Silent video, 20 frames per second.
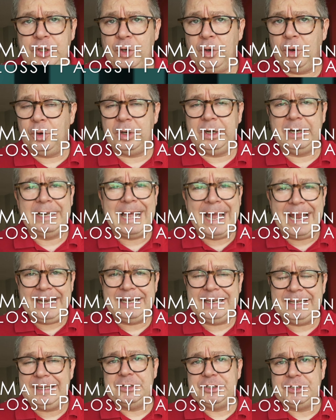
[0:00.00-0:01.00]
your
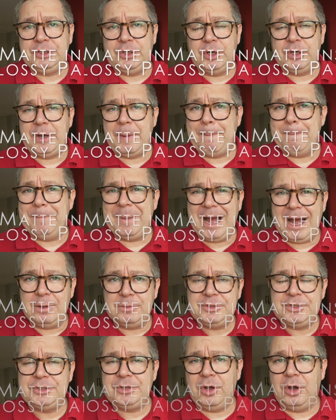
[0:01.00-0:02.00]
lighting is gonna
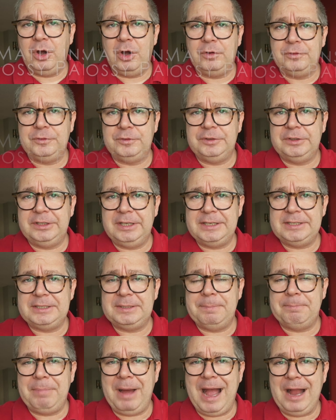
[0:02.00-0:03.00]
bounce off
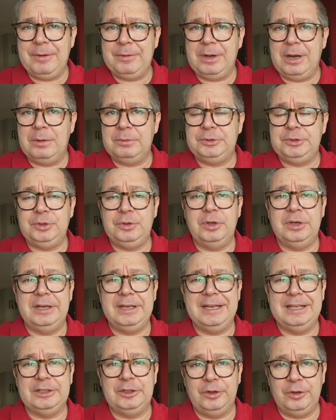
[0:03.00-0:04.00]
this background, you're gonna
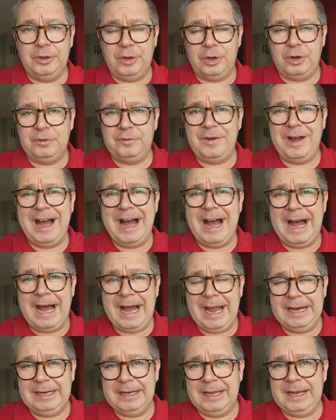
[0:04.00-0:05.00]
get a lot of
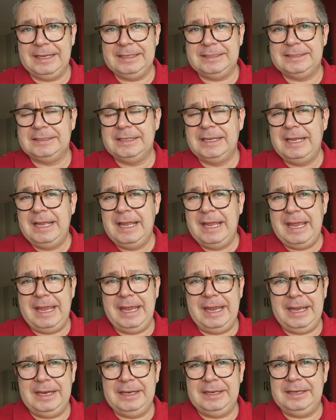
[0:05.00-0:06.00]
highlights
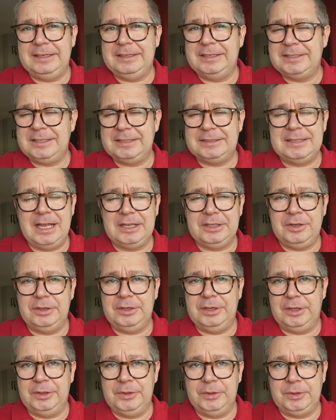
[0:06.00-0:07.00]
and this is not
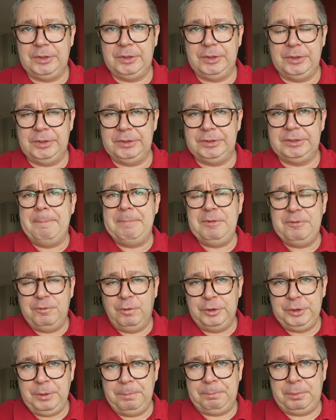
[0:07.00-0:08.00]
gonna look good.
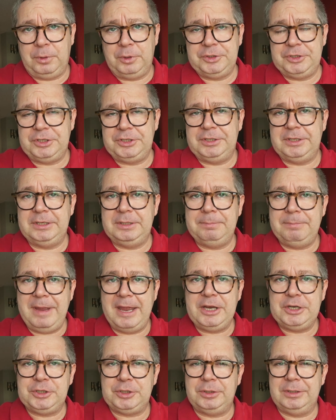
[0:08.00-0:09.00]
Before you purchase it,
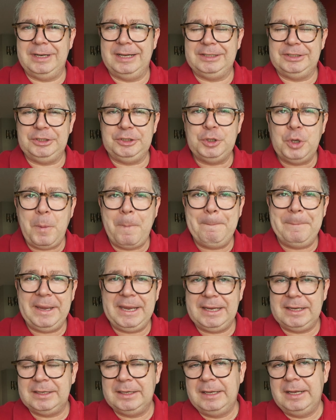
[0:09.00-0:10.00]
make sure that you
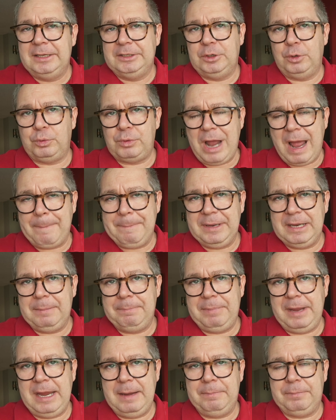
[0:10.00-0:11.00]
pick the
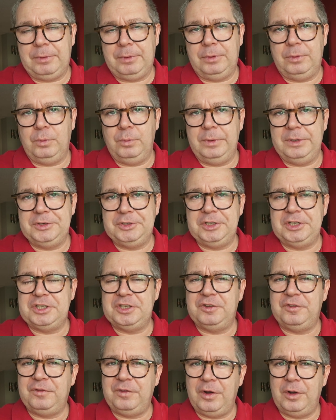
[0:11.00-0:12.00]
wrapping paper which
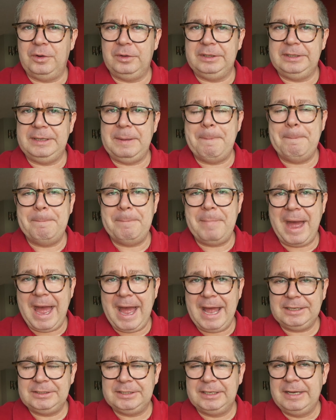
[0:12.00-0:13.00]
is fairly
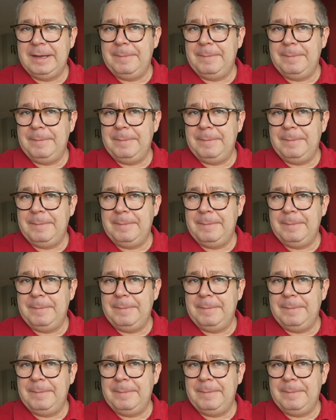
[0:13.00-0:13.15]
matte.